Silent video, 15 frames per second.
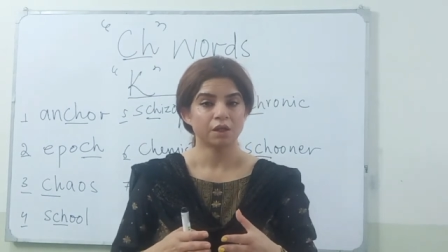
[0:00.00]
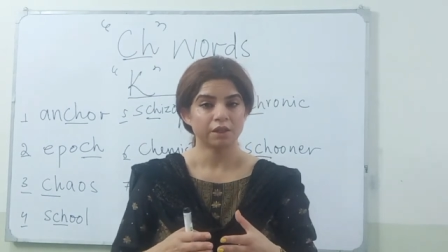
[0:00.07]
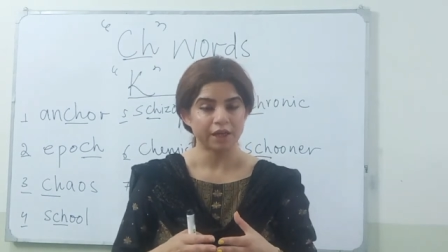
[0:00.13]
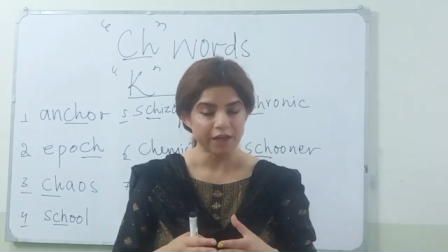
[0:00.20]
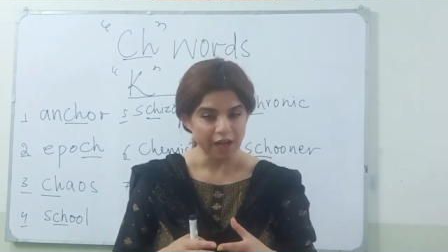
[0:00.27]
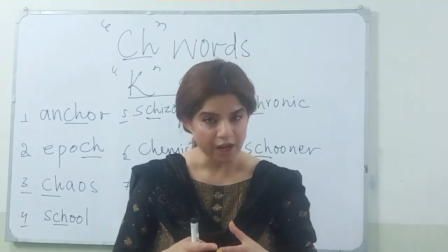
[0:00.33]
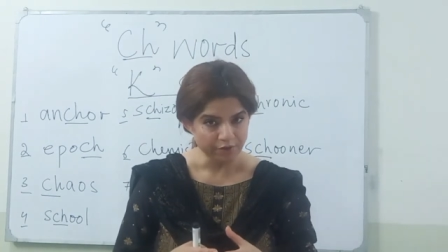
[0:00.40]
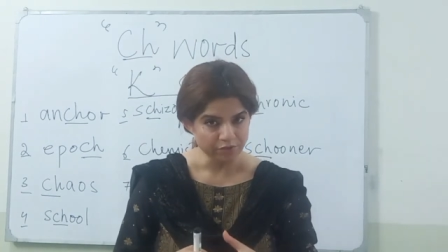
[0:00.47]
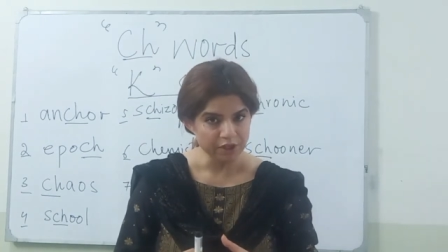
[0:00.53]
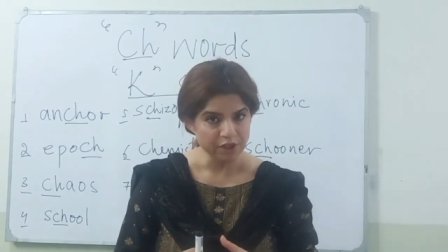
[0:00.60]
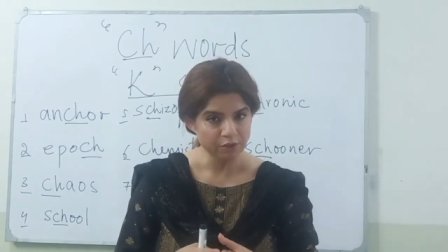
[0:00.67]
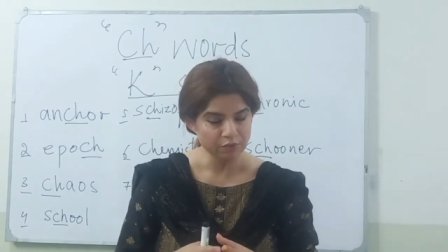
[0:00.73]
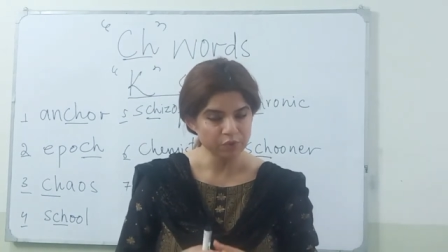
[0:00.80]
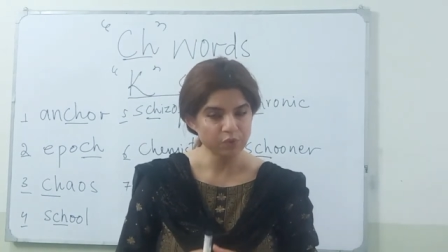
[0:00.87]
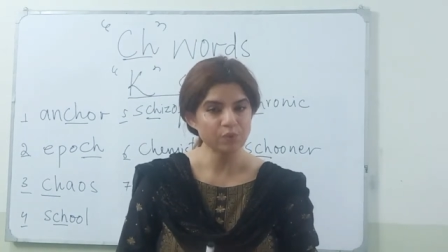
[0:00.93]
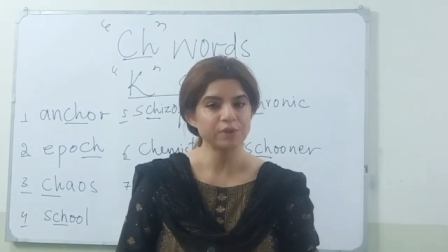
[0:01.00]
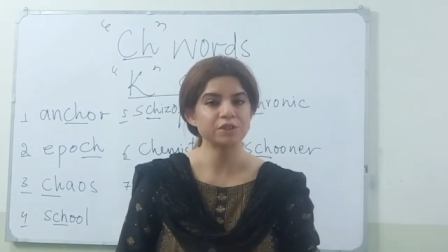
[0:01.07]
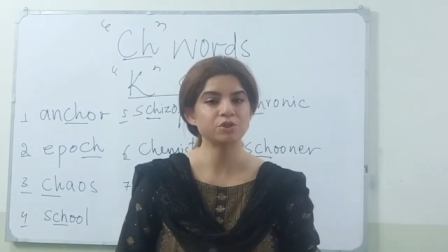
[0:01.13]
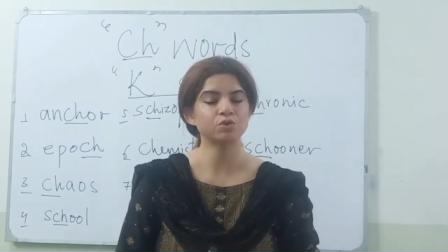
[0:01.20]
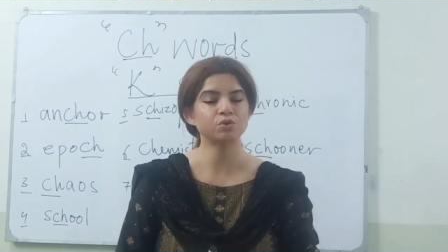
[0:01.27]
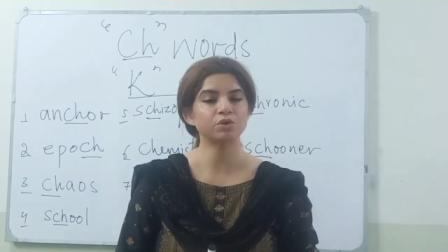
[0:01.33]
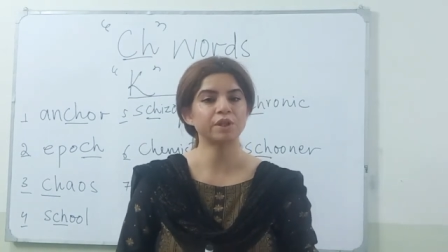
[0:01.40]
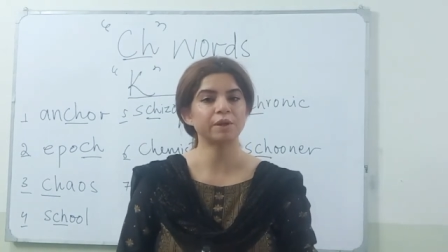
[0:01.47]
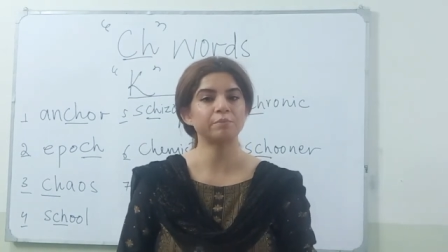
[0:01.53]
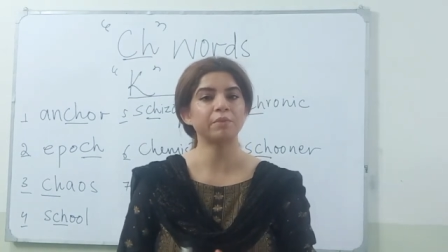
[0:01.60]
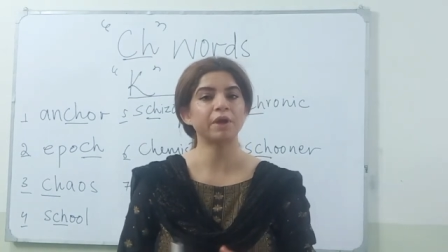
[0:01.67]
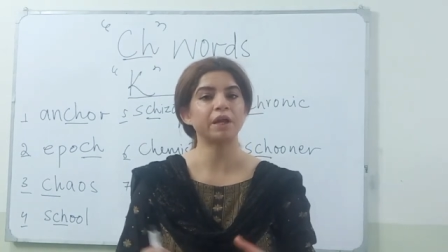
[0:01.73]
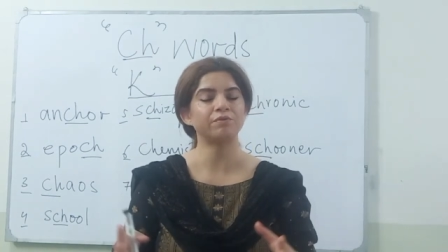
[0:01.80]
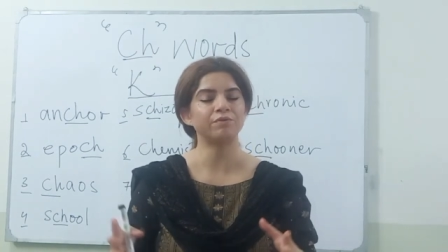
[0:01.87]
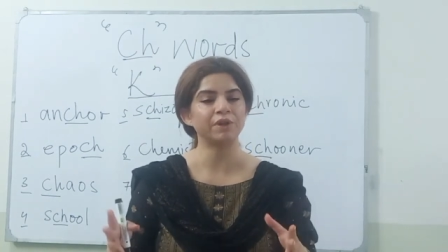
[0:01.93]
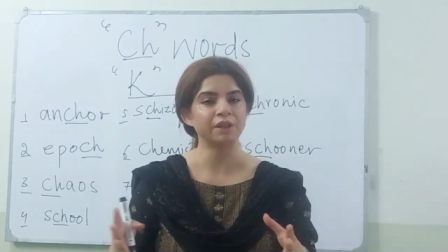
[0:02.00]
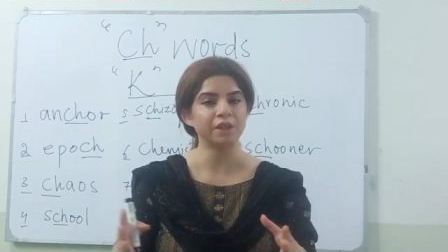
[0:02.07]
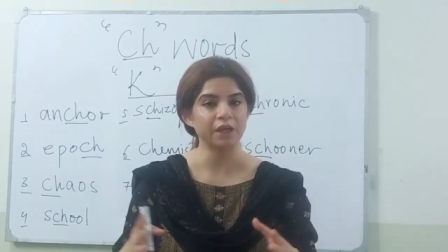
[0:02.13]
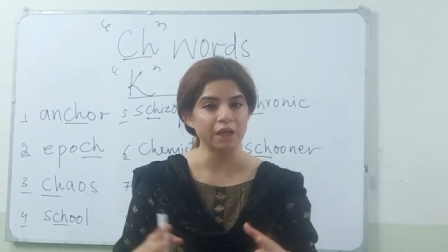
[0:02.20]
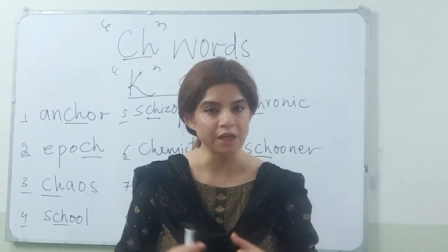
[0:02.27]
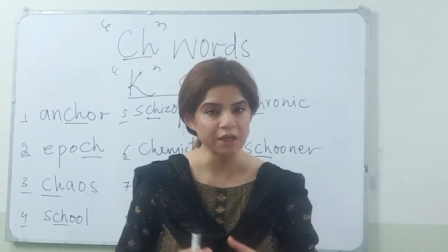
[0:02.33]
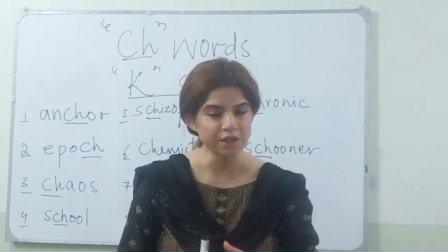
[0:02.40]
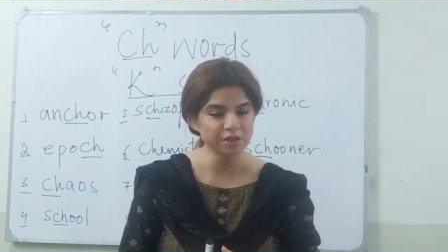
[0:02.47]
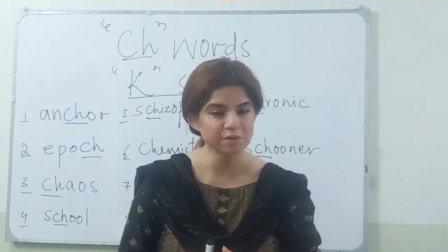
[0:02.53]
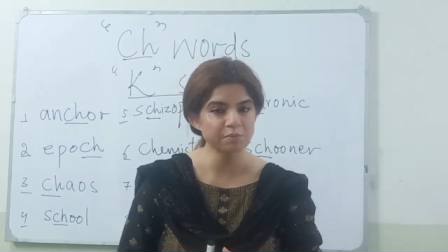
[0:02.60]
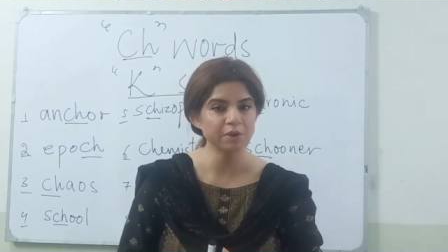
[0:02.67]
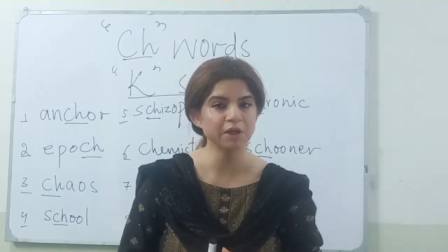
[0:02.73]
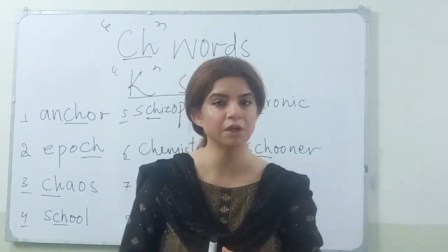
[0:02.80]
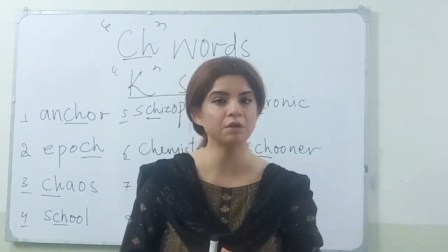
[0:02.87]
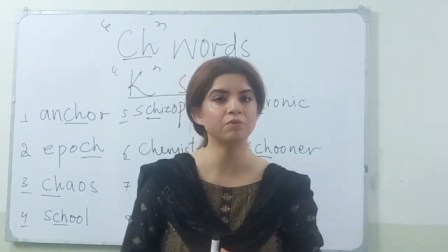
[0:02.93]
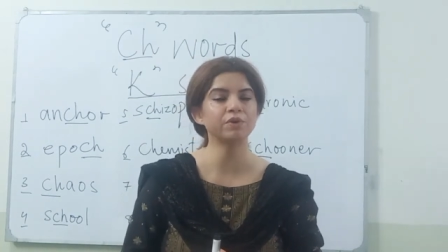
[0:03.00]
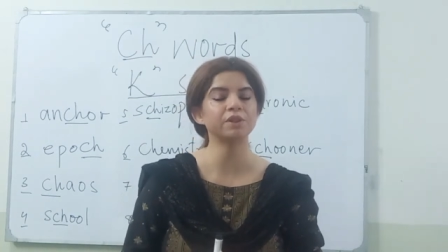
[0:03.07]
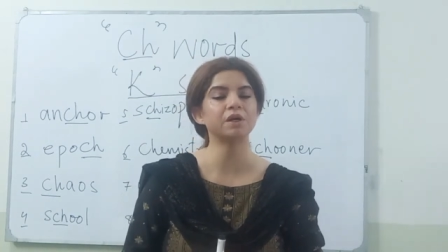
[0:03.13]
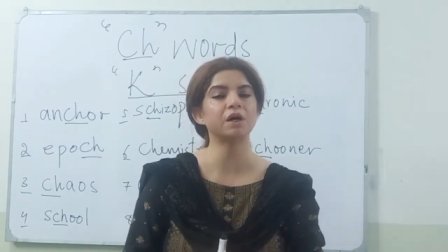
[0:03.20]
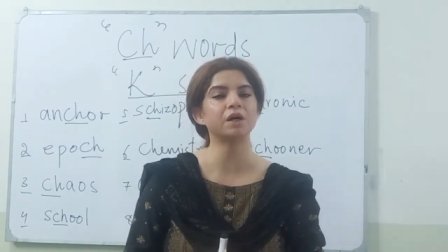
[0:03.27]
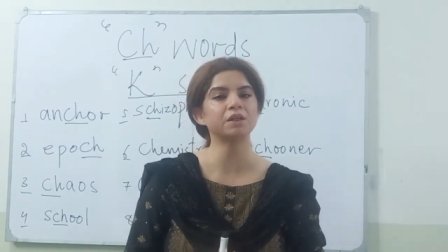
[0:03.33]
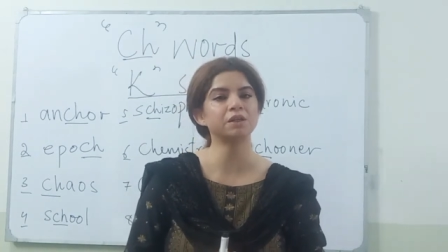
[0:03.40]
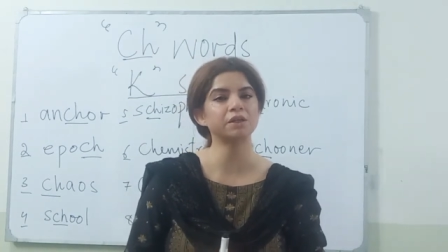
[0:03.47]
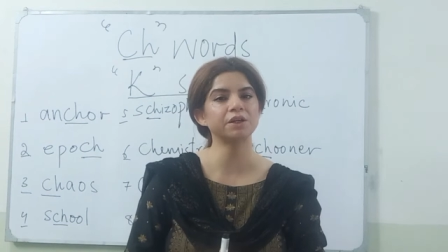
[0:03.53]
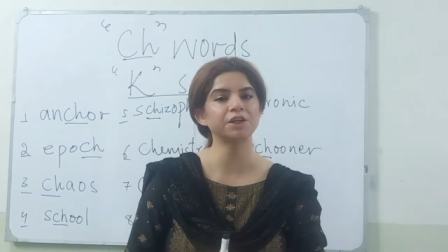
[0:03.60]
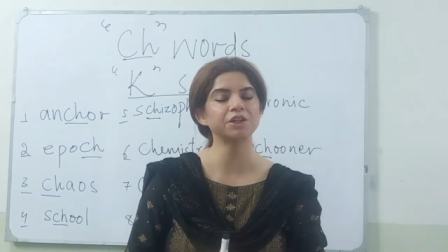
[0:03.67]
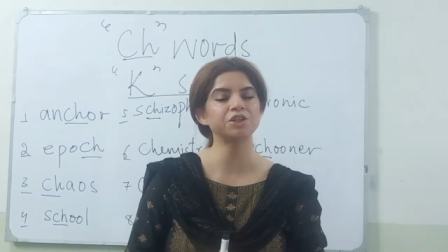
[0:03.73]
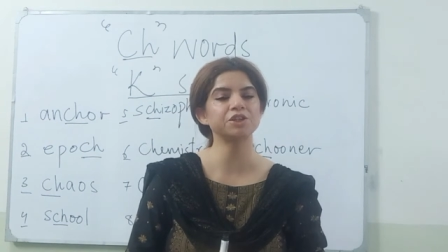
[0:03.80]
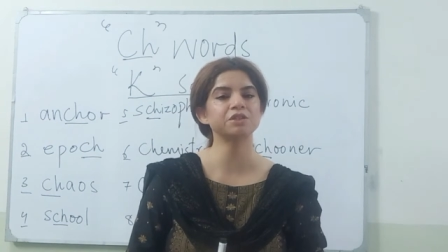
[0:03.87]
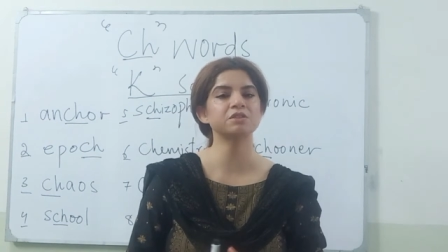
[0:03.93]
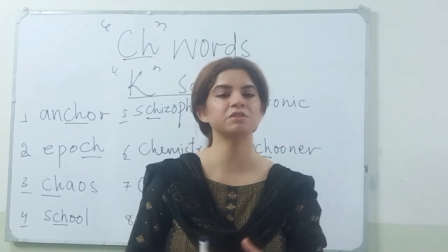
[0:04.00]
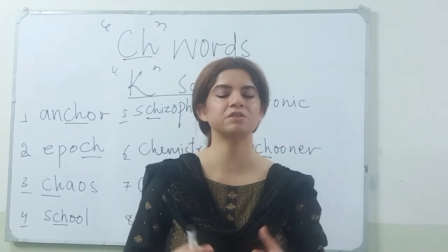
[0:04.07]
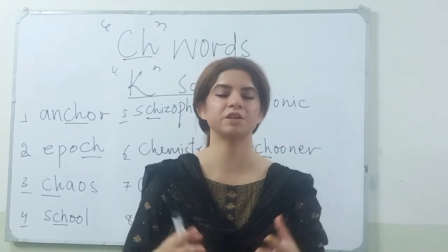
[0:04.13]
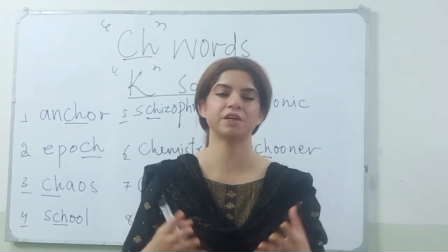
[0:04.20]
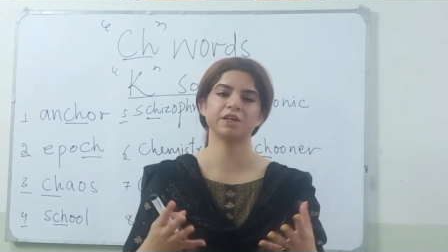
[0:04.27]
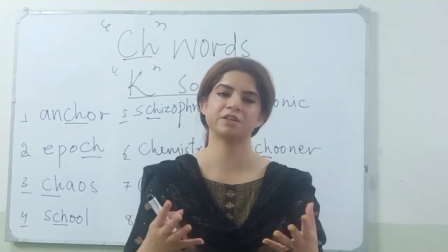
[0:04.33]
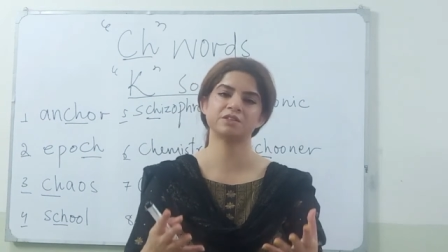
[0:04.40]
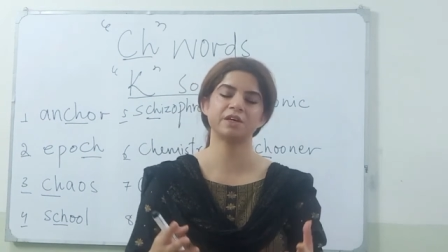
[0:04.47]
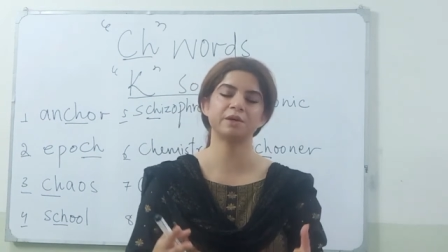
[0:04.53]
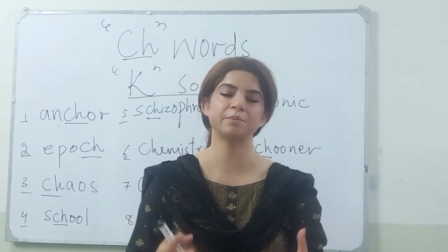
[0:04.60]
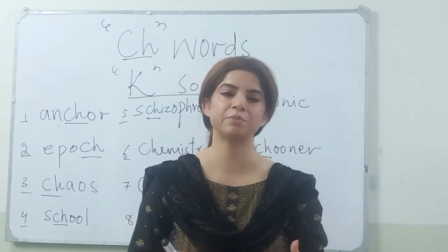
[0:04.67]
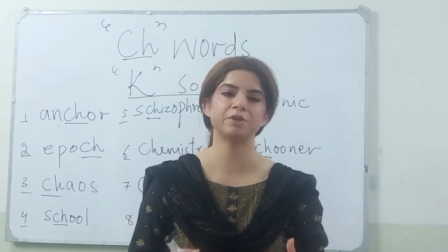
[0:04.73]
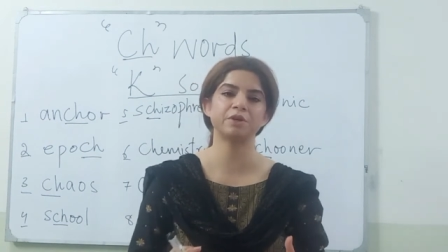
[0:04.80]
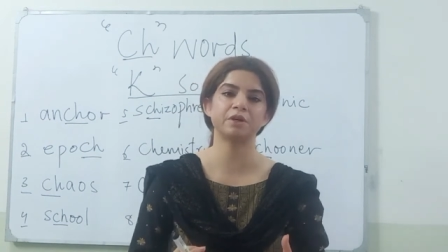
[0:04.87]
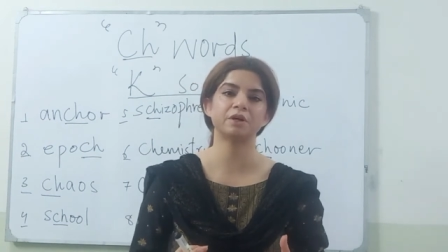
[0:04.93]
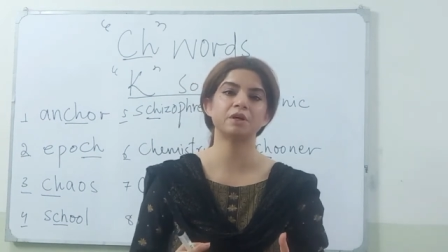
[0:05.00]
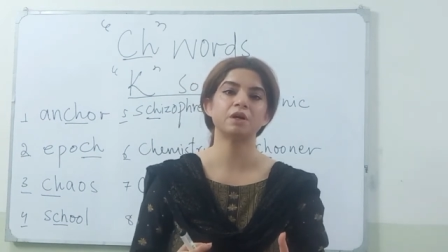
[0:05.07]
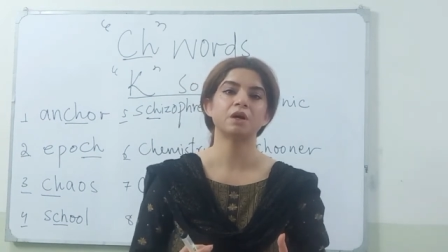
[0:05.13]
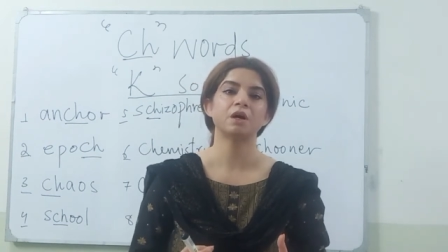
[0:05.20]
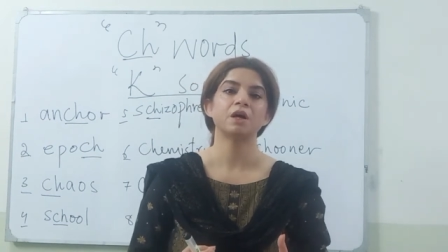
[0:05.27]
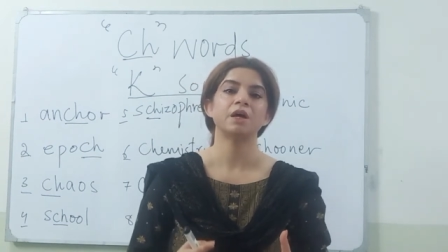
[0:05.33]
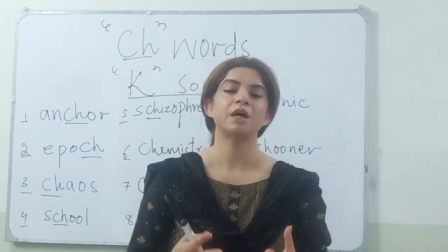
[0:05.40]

that had influence on them and when they intermingle with other nations they accept their